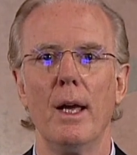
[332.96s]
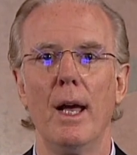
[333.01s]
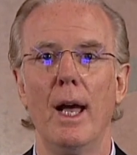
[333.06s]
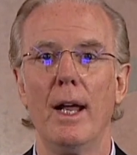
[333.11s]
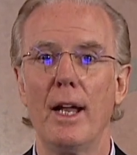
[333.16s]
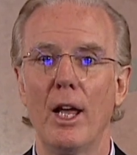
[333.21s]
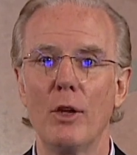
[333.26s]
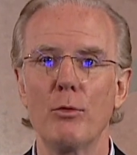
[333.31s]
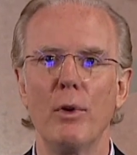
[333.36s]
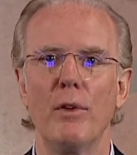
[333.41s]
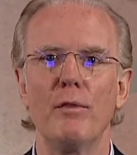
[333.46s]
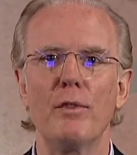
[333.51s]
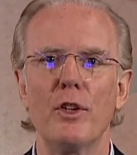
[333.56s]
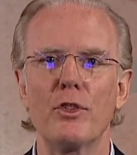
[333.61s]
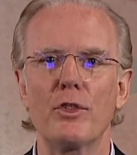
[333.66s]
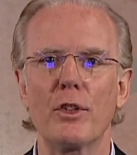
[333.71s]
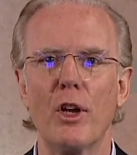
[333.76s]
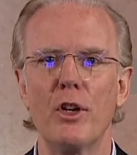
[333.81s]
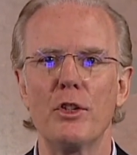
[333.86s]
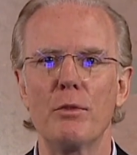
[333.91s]
And as we've
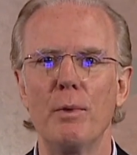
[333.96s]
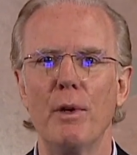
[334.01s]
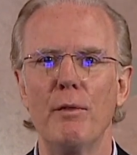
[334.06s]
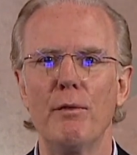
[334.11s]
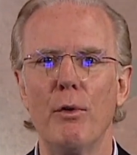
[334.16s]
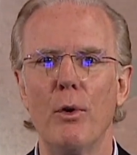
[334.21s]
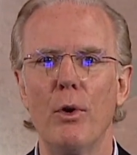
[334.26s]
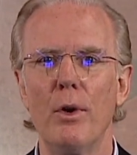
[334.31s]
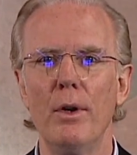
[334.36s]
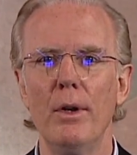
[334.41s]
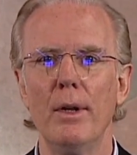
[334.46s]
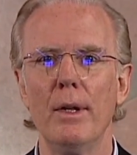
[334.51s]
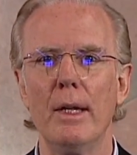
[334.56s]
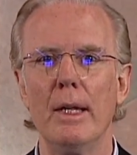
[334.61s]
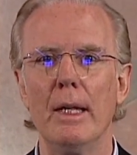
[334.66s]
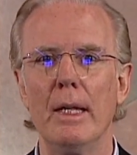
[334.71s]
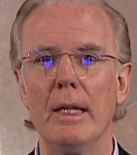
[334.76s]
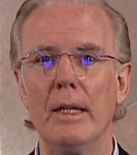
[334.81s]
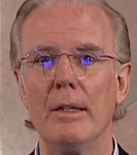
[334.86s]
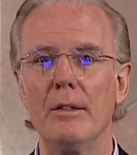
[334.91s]
discussed before,
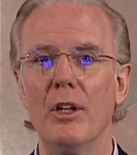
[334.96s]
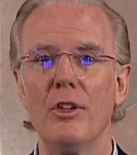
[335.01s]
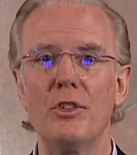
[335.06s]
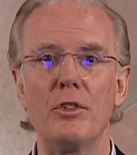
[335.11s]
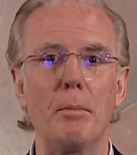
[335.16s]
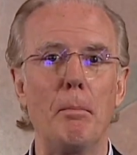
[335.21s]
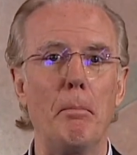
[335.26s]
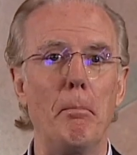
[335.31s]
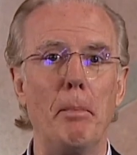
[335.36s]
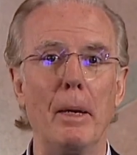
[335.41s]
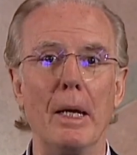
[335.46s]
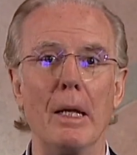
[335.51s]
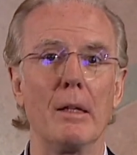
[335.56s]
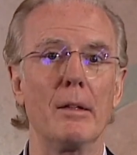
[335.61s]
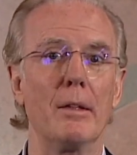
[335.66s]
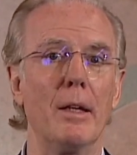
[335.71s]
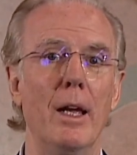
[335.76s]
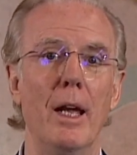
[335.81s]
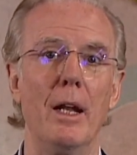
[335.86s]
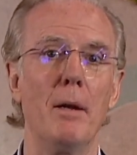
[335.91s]
this
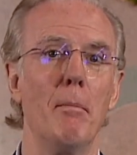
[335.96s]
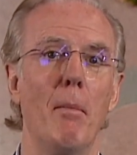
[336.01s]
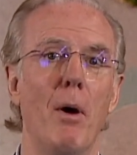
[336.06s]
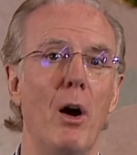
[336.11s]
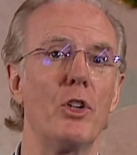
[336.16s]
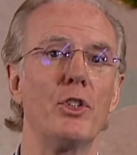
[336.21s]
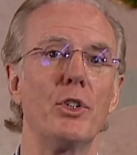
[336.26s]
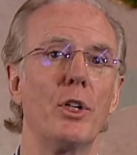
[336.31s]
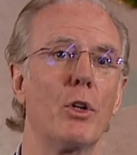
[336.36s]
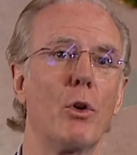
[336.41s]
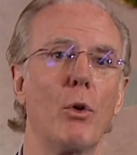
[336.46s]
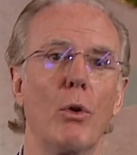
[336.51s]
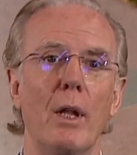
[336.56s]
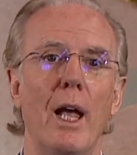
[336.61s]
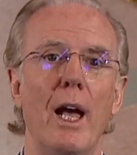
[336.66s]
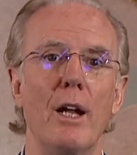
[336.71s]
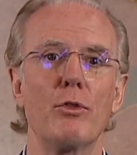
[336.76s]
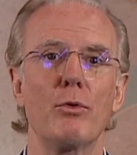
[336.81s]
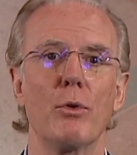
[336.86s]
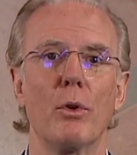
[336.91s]
build in margin
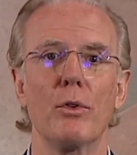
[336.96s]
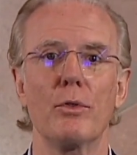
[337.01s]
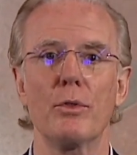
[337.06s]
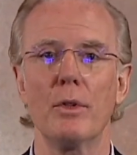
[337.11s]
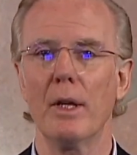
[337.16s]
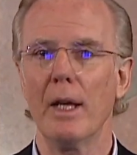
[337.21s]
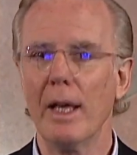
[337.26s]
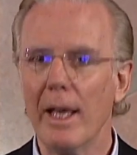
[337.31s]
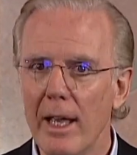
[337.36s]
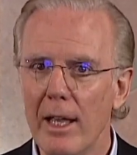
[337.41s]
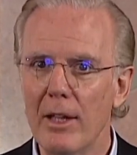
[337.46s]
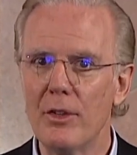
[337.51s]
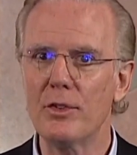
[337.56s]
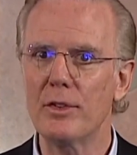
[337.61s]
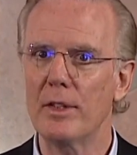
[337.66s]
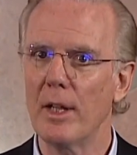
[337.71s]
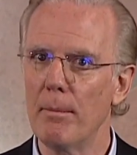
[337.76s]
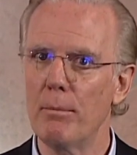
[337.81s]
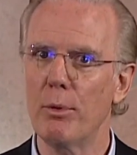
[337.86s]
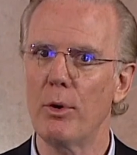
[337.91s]
collaterals is
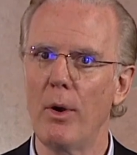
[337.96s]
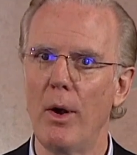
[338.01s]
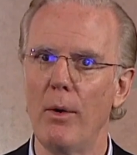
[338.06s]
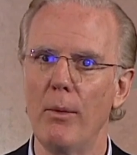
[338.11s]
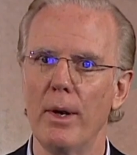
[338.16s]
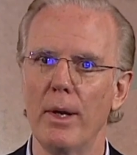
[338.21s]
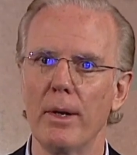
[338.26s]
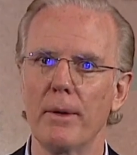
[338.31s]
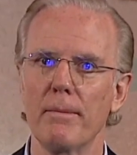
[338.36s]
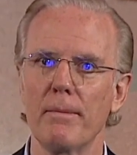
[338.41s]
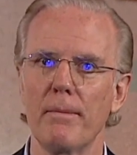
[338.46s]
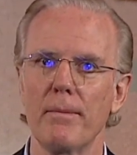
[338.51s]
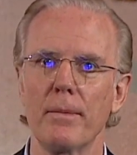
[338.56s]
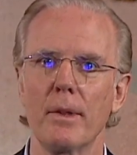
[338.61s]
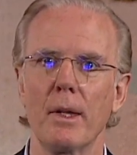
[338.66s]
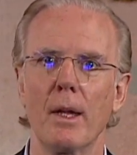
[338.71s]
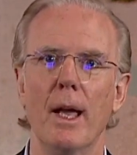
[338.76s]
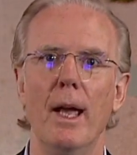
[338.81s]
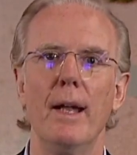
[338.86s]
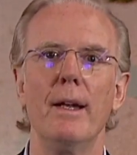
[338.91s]
temporary
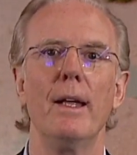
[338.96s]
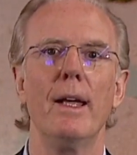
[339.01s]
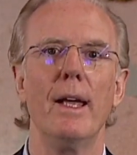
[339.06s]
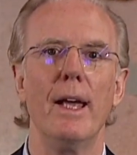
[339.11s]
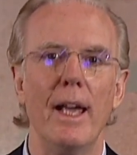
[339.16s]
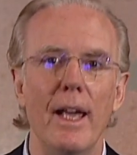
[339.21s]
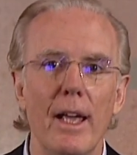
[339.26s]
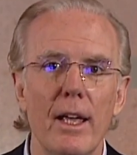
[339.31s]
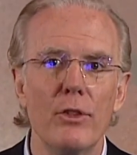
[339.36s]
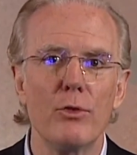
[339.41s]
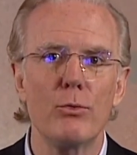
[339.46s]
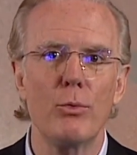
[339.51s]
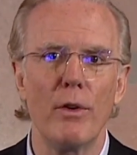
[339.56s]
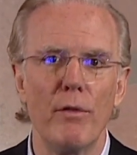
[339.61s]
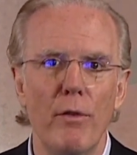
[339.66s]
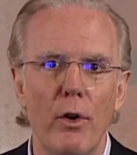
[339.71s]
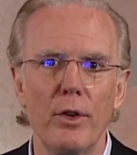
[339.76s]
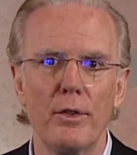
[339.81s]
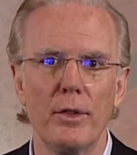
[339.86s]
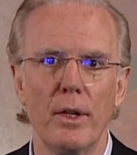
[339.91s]
and is
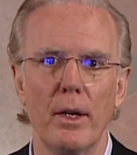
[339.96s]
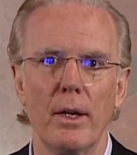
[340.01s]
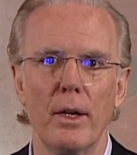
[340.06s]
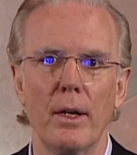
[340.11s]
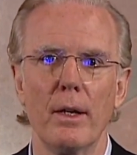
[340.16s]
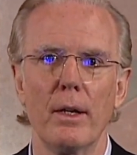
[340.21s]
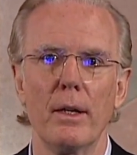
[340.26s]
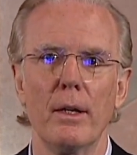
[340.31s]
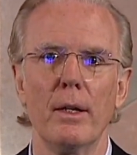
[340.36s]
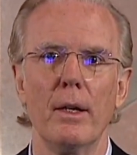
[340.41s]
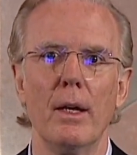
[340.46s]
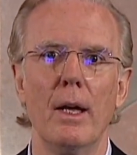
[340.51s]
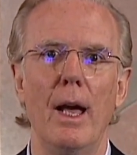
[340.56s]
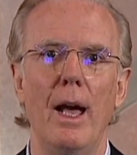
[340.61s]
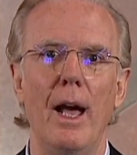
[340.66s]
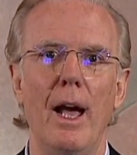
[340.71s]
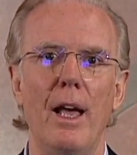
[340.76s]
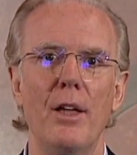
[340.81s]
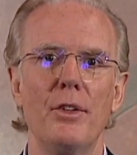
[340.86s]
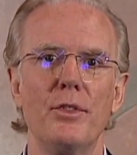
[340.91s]
reverting
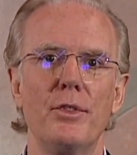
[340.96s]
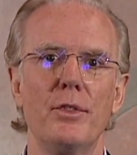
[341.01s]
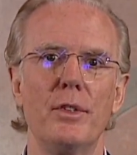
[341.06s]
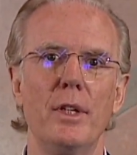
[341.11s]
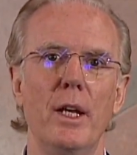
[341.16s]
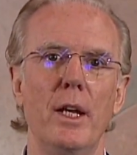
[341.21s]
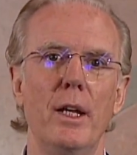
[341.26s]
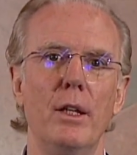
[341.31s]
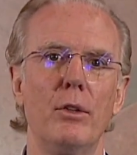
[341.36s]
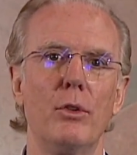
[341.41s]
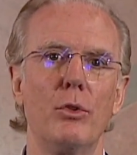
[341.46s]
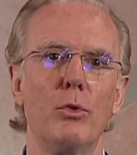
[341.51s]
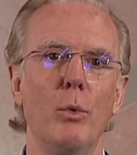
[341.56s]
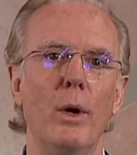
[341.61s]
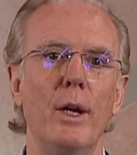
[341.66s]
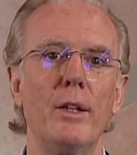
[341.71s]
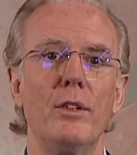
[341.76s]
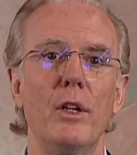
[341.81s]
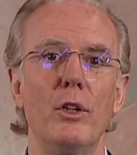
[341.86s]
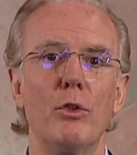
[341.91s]
as the
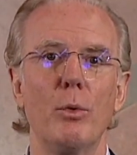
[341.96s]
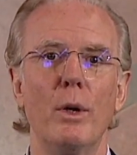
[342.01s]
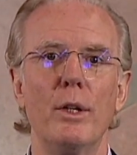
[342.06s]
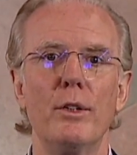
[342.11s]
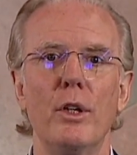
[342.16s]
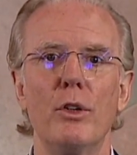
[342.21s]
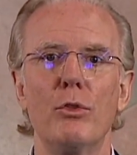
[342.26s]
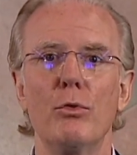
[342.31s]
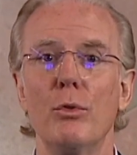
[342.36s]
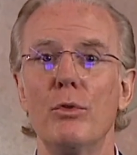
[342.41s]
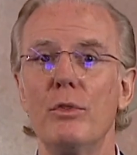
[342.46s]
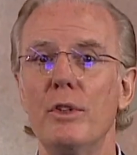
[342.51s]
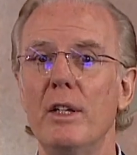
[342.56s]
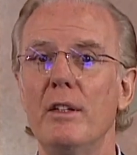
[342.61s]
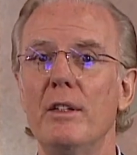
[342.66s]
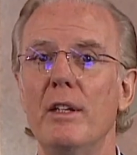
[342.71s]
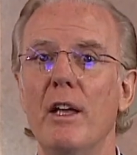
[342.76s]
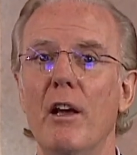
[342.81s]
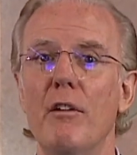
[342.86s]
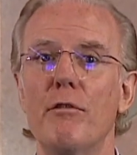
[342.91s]
2022
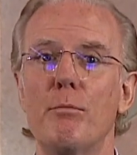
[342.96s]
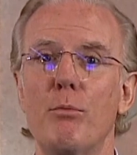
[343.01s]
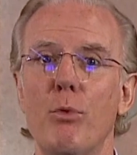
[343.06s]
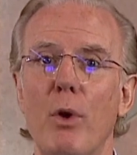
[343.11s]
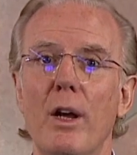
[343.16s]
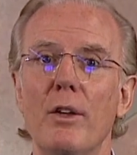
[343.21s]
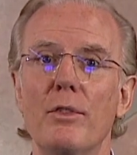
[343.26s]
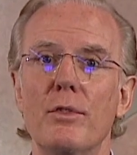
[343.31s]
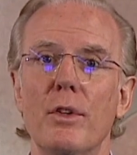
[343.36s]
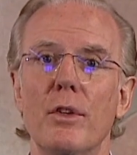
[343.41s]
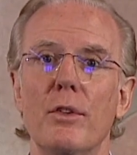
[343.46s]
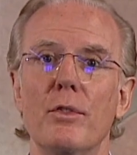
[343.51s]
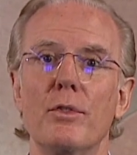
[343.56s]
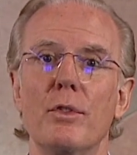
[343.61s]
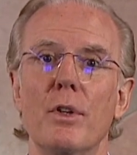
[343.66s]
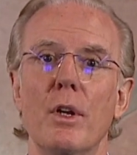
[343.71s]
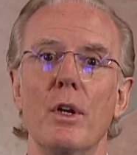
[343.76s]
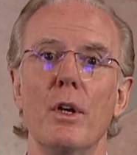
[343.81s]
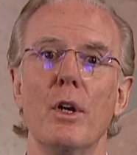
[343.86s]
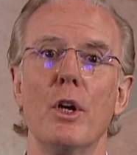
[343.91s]
TTF prices
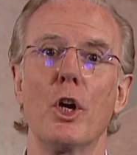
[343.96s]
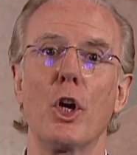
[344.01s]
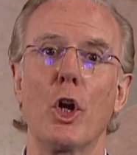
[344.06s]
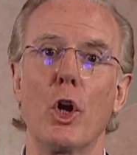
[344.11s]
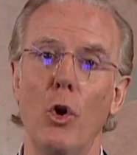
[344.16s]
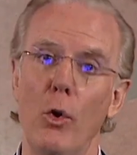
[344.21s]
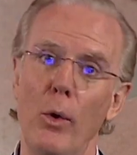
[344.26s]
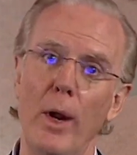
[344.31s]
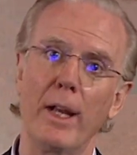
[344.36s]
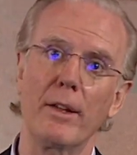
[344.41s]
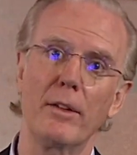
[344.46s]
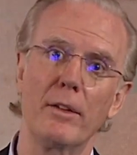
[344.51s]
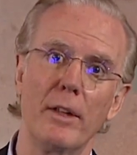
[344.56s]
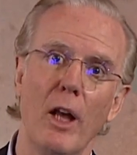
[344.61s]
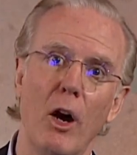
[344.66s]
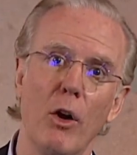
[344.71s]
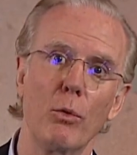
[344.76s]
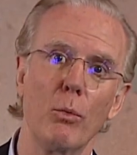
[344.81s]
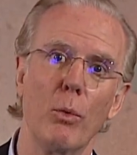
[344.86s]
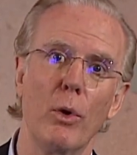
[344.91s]
correct
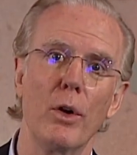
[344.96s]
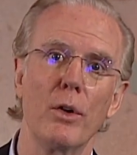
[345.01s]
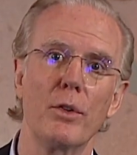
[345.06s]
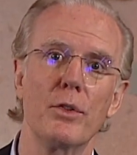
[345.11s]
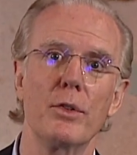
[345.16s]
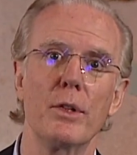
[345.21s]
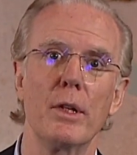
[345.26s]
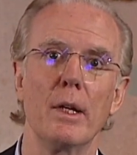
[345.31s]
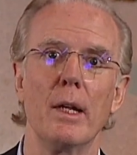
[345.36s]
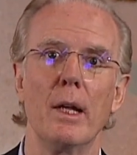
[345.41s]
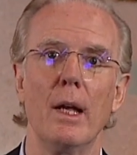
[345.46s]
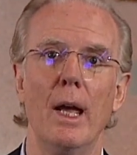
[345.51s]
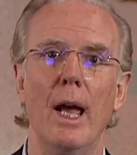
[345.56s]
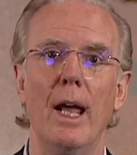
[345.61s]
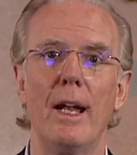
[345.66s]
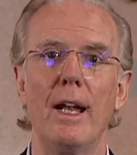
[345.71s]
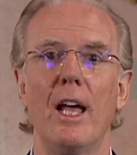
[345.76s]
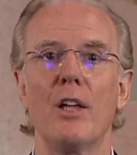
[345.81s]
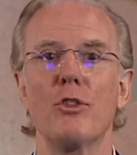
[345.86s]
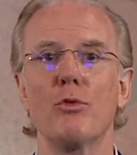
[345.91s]
downwards
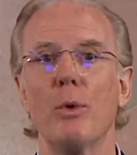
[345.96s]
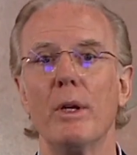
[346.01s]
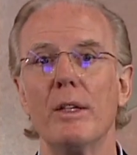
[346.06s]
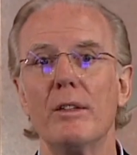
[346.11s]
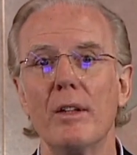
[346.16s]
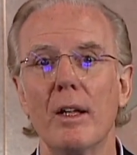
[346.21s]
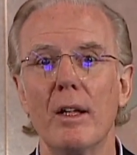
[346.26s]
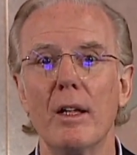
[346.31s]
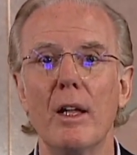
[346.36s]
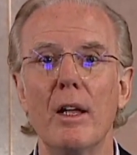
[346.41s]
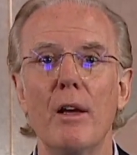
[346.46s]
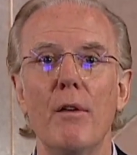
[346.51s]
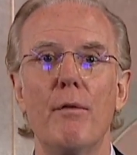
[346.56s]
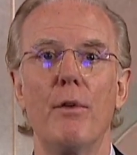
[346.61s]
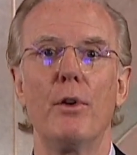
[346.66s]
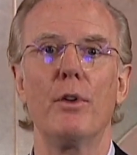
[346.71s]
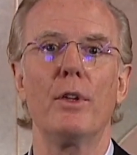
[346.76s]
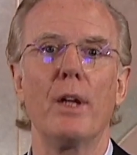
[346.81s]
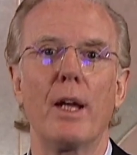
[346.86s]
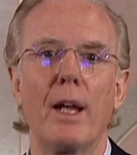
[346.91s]
and as we deliver
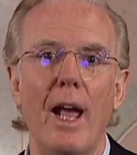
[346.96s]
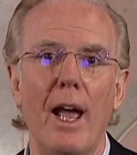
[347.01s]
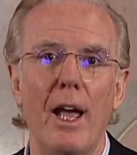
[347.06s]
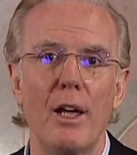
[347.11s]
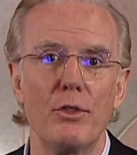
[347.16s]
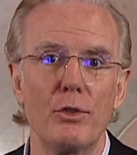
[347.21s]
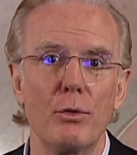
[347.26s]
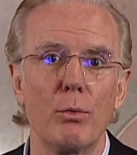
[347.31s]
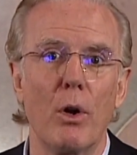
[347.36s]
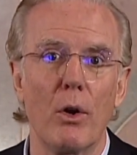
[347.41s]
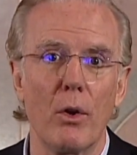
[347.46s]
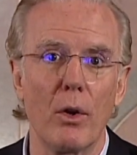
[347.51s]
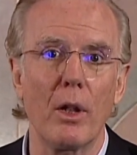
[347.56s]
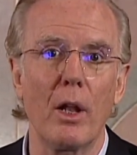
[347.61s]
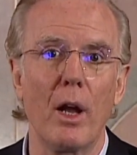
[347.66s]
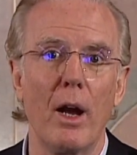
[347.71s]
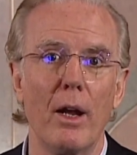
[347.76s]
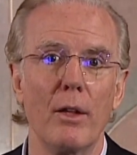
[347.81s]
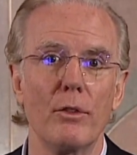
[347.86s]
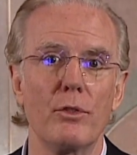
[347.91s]
the gas to our
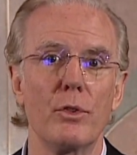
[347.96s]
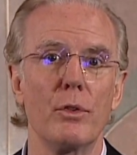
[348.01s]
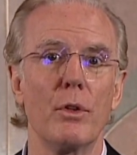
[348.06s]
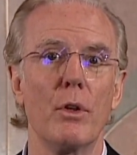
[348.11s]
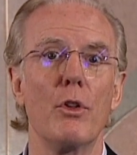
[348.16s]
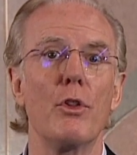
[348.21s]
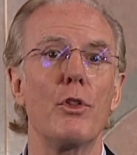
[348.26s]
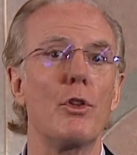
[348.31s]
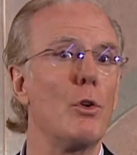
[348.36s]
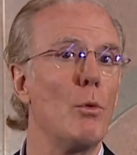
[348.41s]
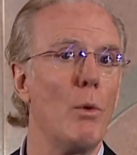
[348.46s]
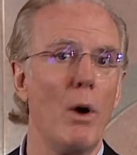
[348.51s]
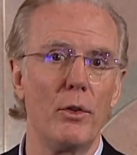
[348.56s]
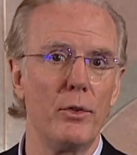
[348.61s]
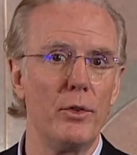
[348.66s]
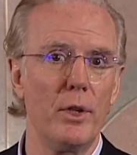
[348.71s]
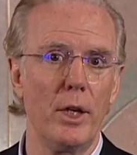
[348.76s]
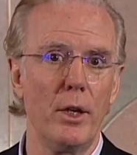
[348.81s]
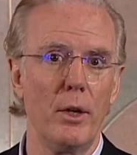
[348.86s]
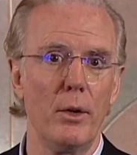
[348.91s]
clients throughout
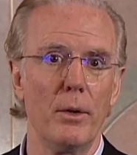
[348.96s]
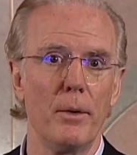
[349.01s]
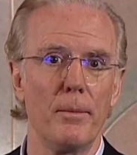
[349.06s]
the year.